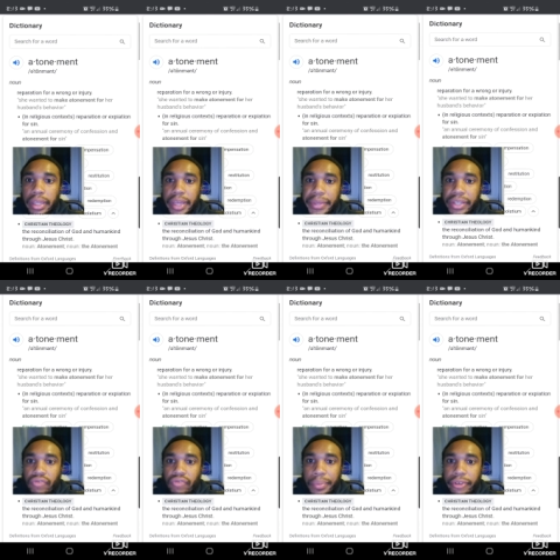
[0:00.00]
it
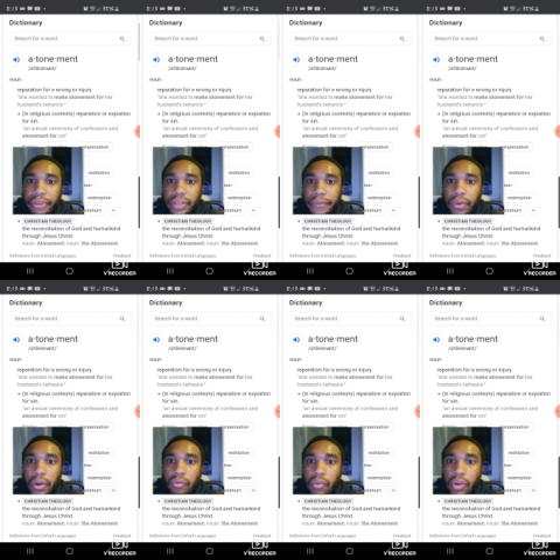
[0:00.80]
means reparation
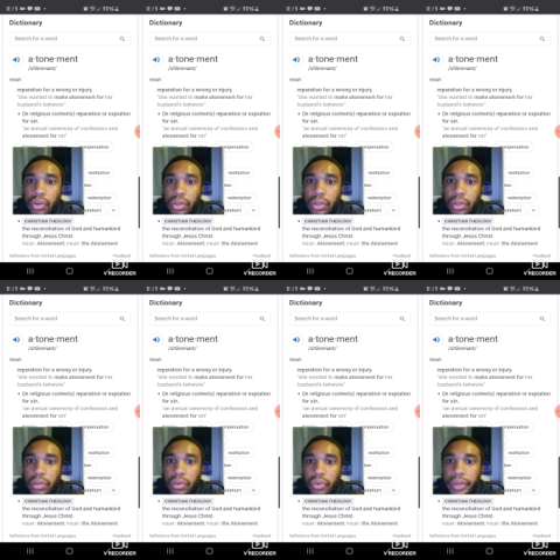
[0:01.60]
for a wrong
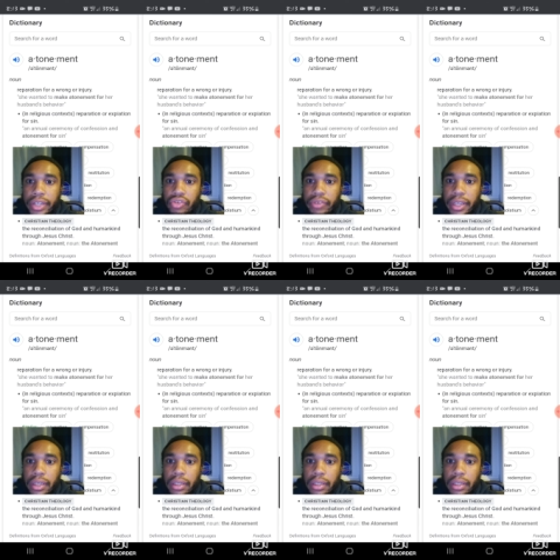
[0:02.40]
or injury.